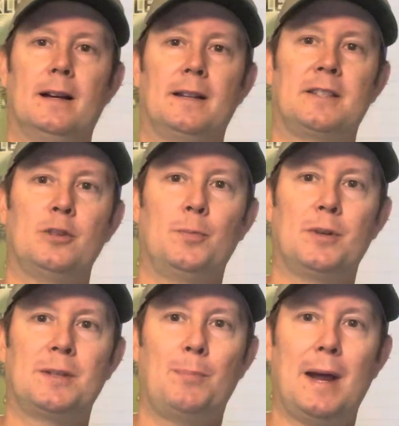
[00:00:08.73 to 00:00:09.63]
Super
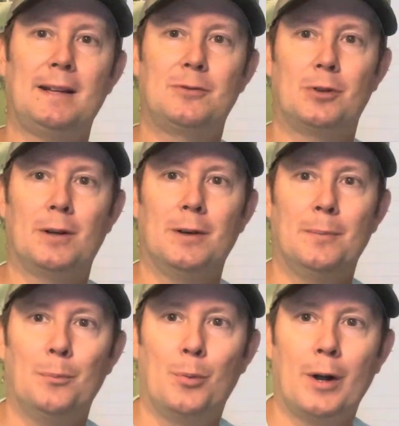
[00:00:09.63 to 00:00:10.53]
Spectra
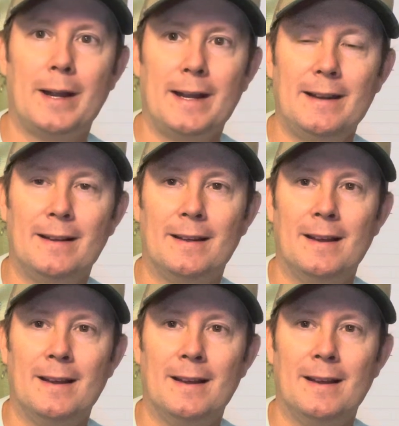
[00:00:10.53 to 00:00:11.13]
Braid.